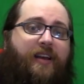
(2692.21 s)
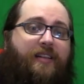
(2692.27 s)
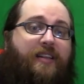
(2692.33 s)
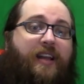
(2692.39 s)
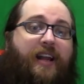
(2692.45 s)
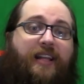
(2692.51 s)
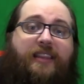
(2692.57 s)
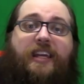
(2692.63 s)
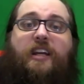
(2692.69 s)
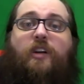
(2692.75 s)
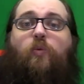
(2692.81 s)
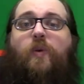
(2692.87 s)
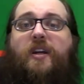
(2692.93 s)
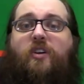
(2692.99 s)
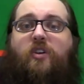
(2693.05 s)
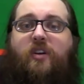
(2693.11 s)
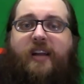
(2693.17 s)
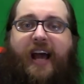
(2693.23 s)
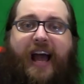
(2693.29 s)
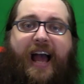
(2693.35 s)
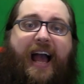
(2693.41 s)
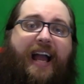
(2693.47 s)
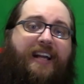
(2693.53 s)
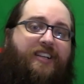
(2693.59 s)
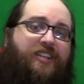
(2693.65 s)
then I think we could
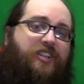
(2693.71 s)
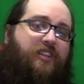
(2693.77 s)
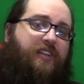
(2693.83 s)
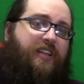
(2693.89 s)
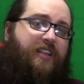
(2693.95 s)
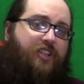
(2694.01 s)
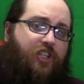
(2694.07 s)
actually